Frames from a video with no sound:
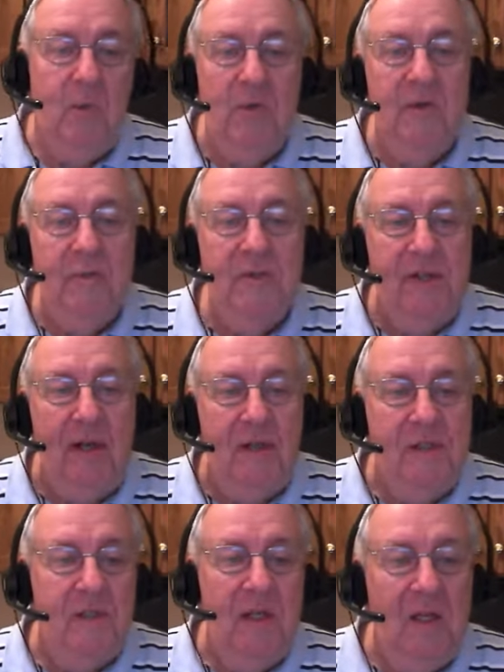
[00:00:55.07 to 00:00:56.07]
worship
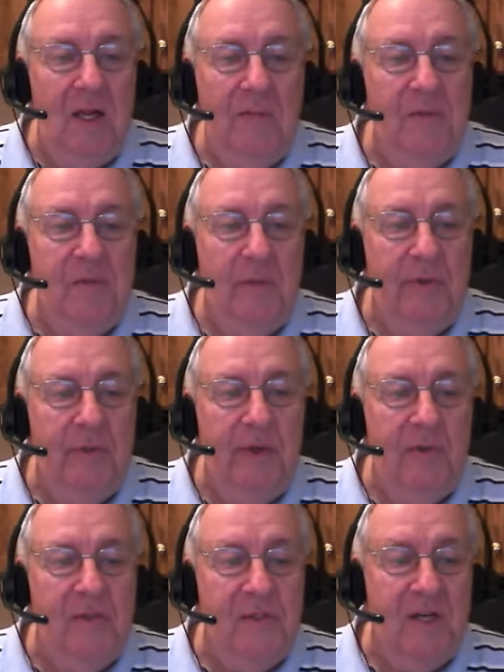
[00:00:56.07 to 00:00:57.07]
styles, and claims to
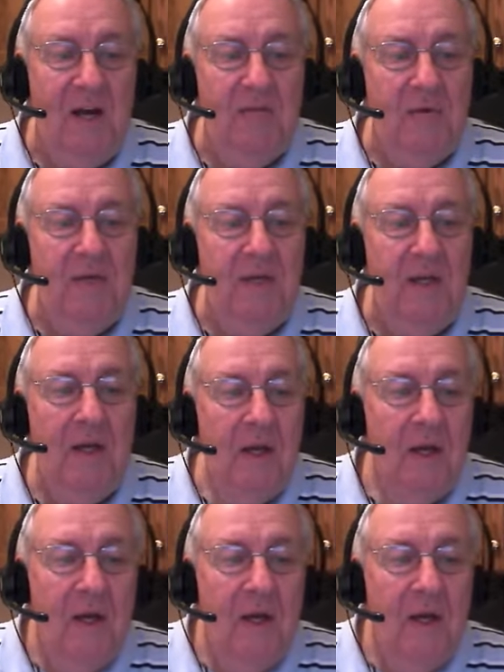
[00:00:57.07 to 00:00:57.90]
political sovereignty,